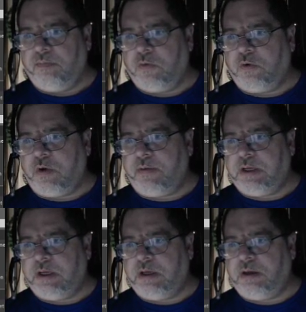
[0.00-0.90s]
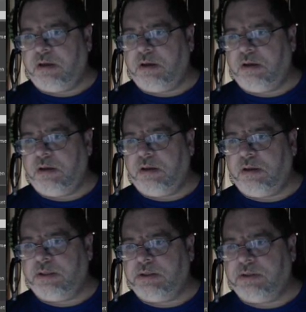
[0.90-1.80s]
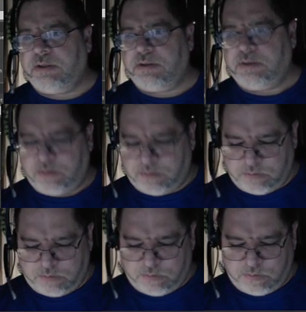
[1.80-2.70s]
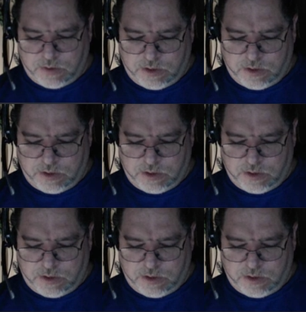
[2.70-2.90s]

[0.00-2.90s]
Gravity, let's set this to